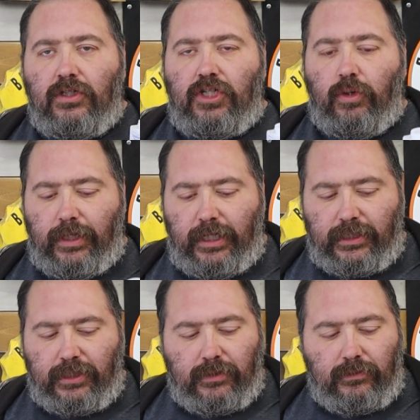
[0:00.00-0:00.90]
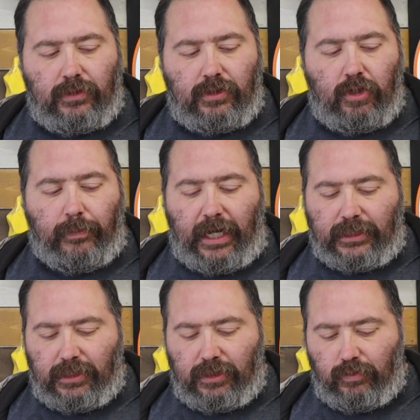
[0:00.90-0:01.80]
2 of these. 2
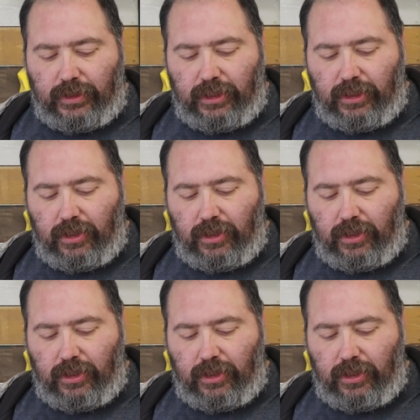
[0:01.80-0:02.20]
boxes, which is